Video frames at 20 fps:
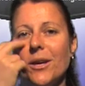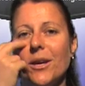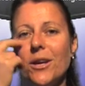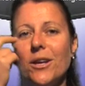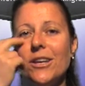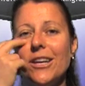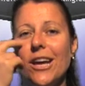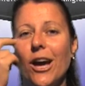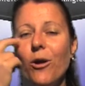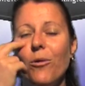
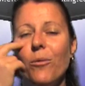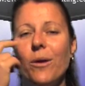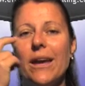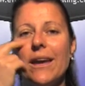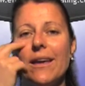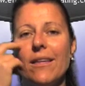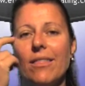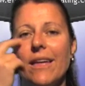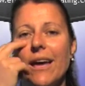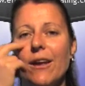
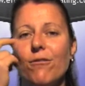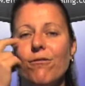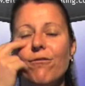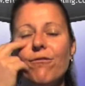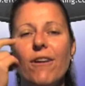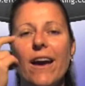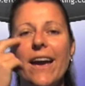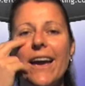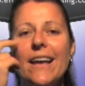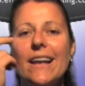Knowing that
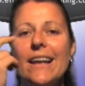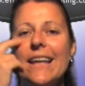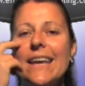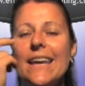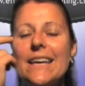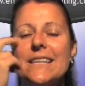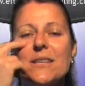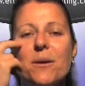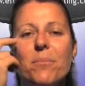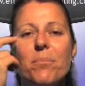failing
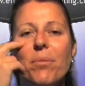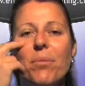is a